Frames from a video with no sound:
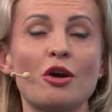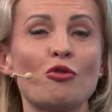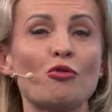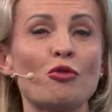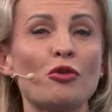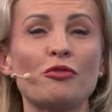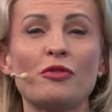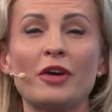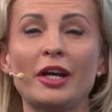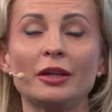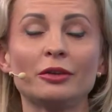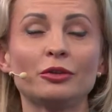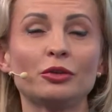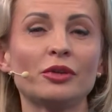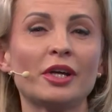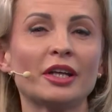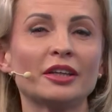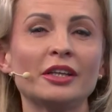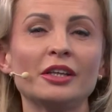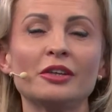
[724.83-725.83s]
We failed to
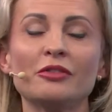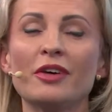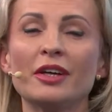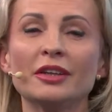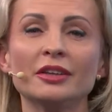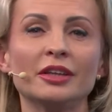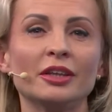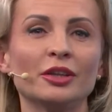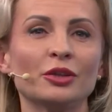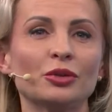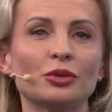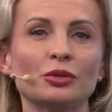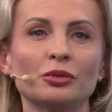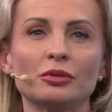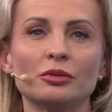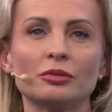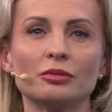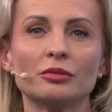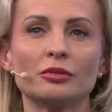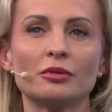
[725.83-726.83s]
getting funding
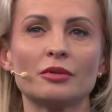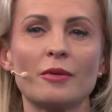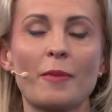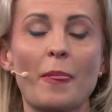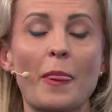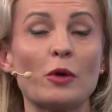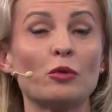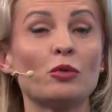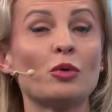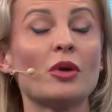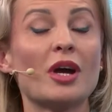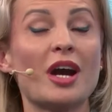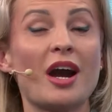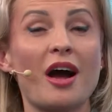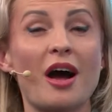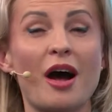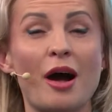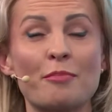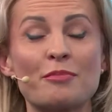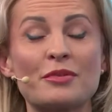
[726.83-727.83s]
too. We were
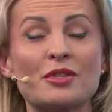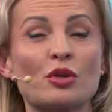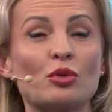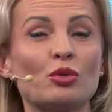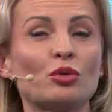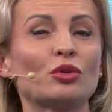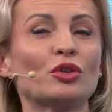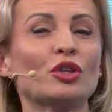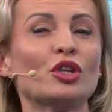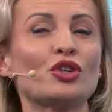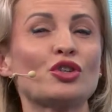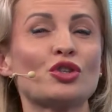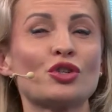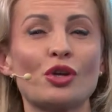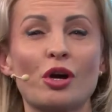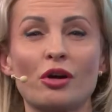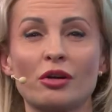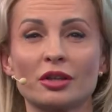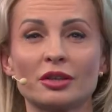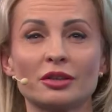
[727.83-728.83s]
absolutely
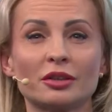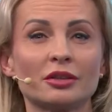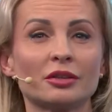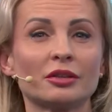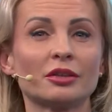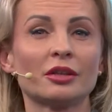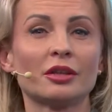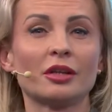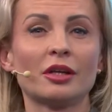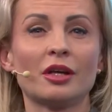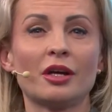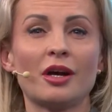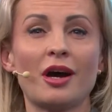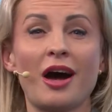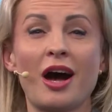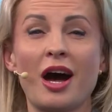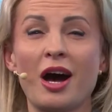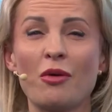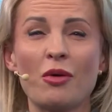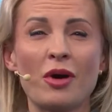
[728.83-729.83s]
shocked.
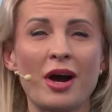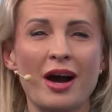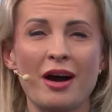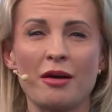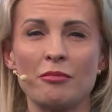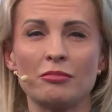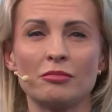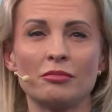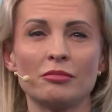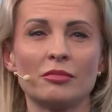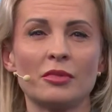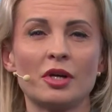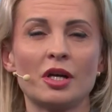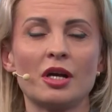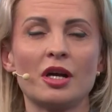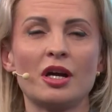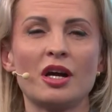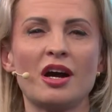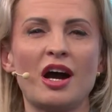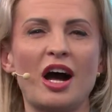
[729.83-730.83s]
How come?
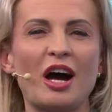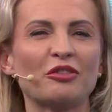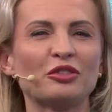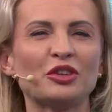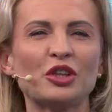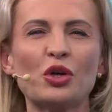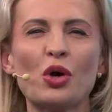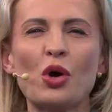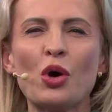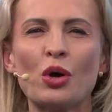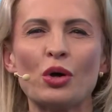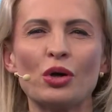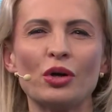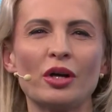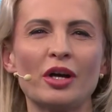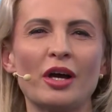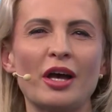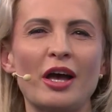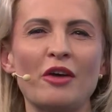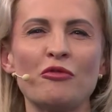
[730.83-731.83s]
After
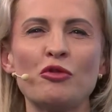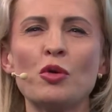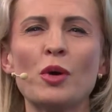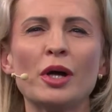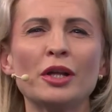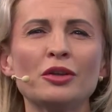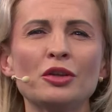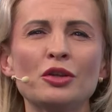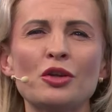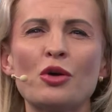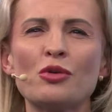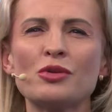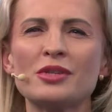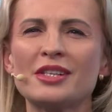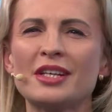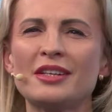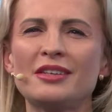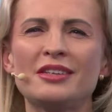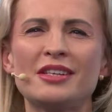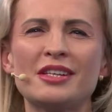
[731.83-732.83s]
all, everyone knows
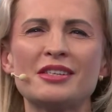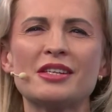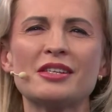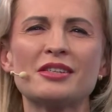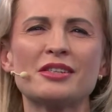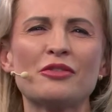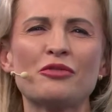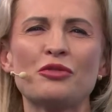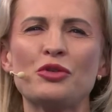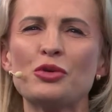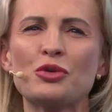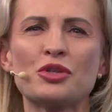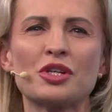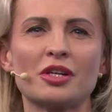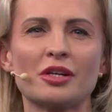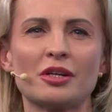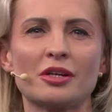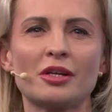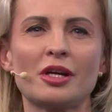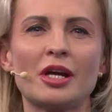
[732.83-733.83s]
that this is the
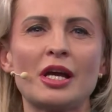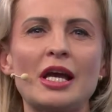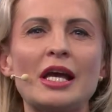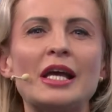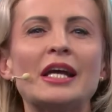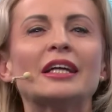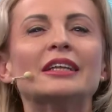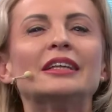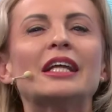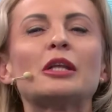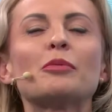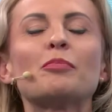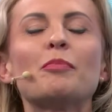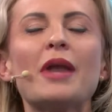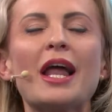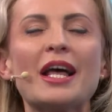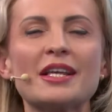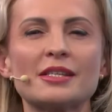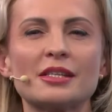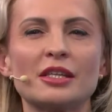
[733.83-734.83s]
future, that
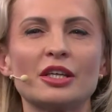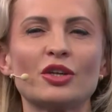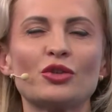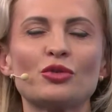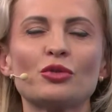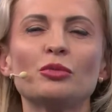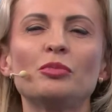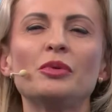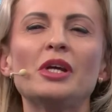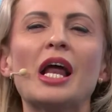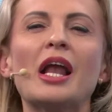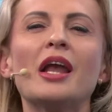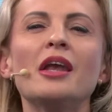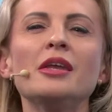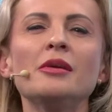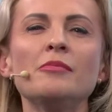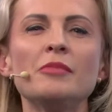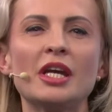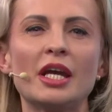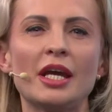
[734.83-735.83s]
plastic should be
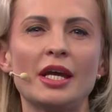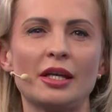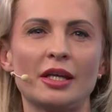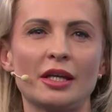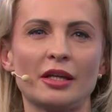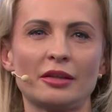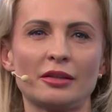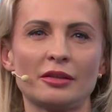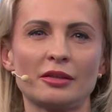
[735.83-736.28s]
eliminated.